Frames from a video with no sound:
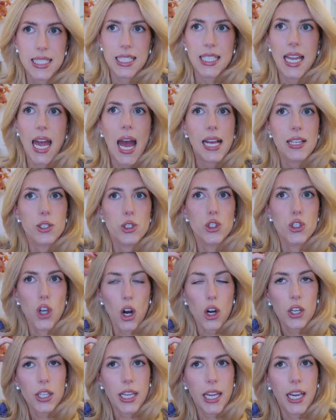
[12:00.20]
he has
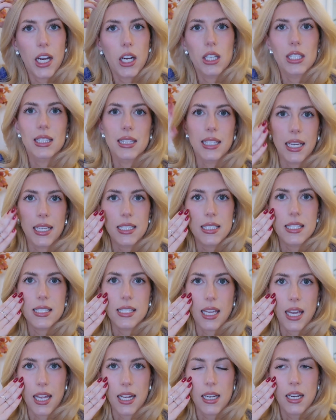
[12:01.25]
dark hair, light
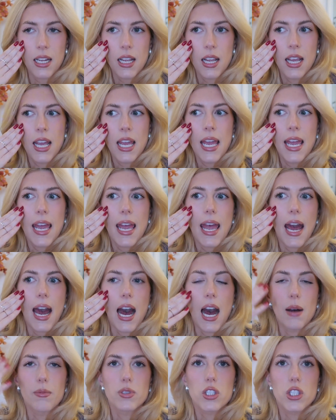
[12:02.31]
skin.
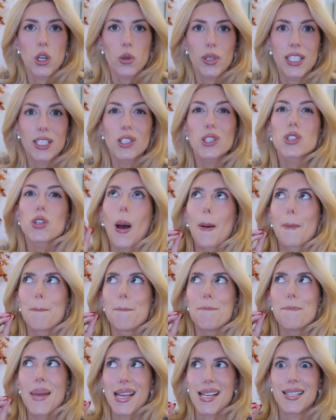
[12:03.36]
So he looks
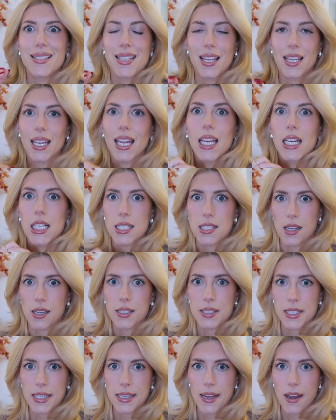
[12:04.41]
amazing in a
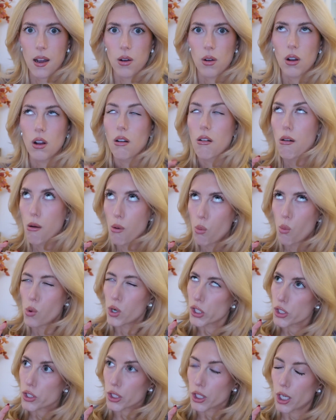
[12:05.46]
tuxedo,
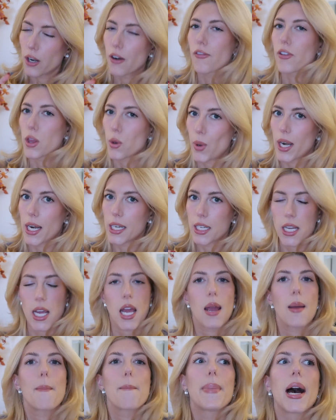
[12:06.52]
which is good for the wedding
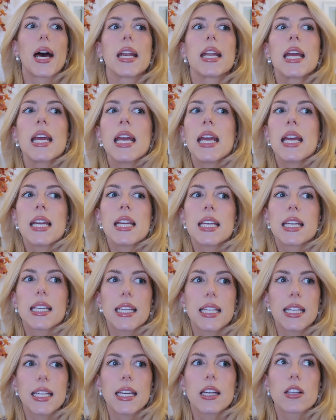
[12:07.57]
day. But
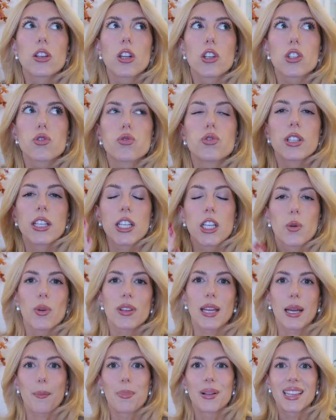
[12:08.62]
he looks really good with
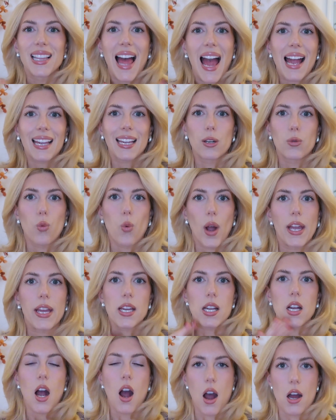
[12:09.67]
like black and
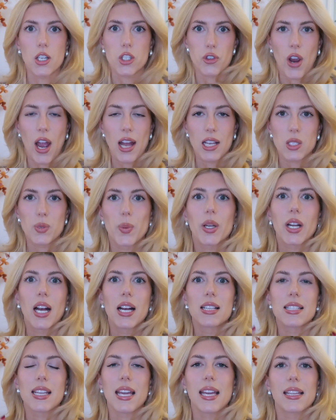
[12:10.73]
white contrast
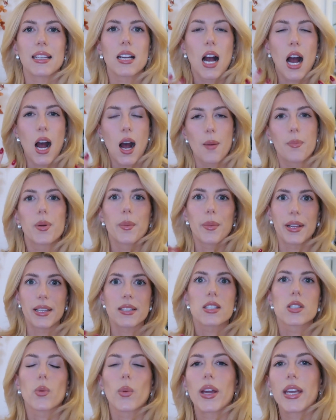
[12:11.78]
because it
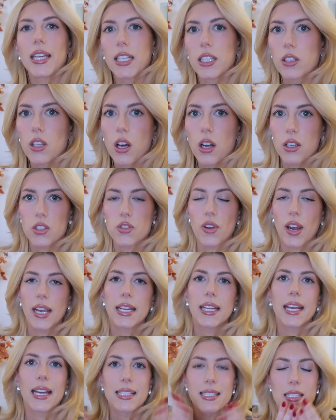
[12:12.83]
complements the way he looks, right?
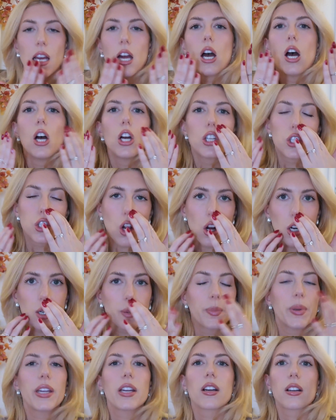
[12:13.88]
He has
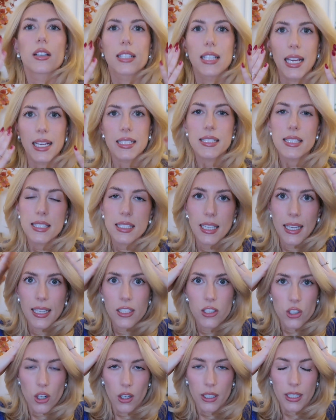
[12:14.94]
dark beard, light
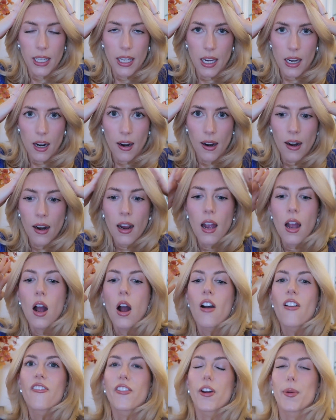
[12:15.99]
skin, dark hair.
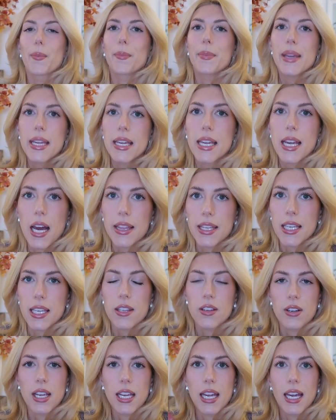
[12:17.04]
For me, on the
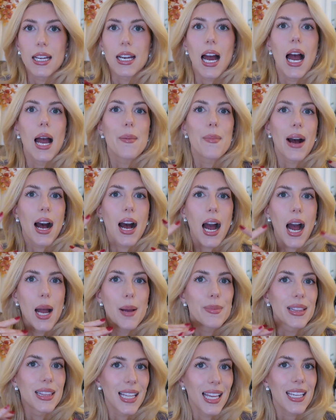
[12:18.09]
other hand,
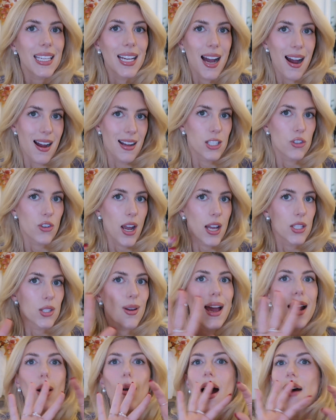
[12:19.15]
I'm light contrast, so
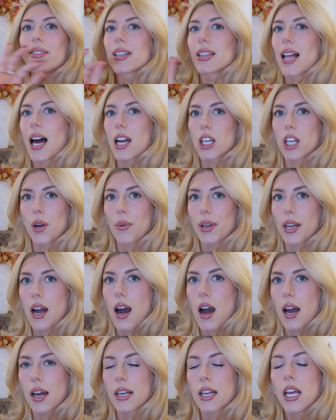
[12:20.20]
I don't have a lot going
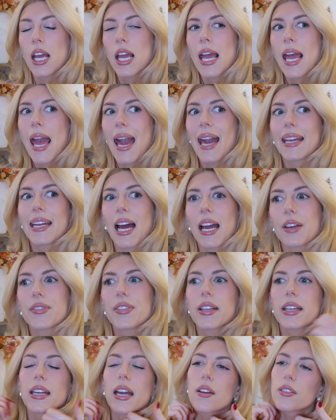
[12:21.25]
on. And I
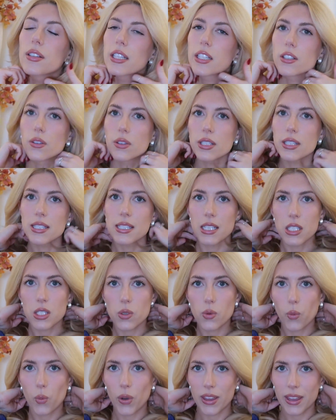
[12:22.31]
feel like I really noticed
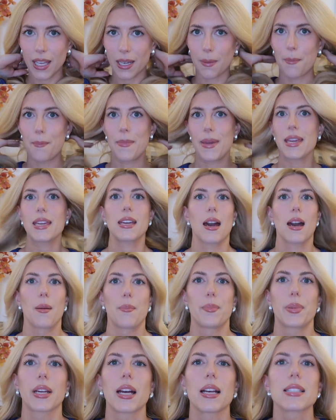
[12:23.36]
this with like
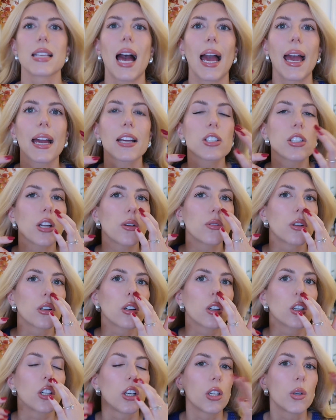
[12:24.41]
makeup, because I actually don't
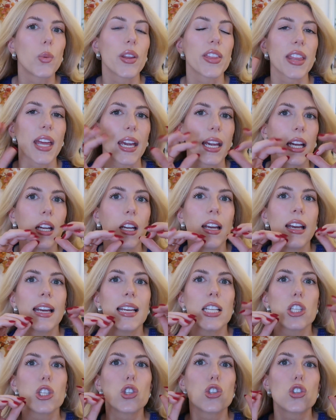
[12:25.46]
look good with like a
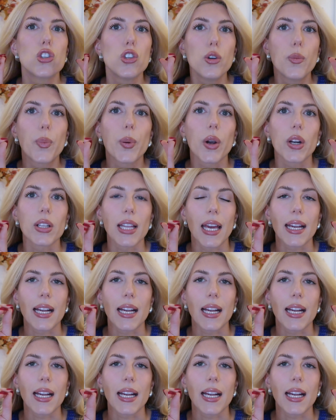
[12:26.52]
super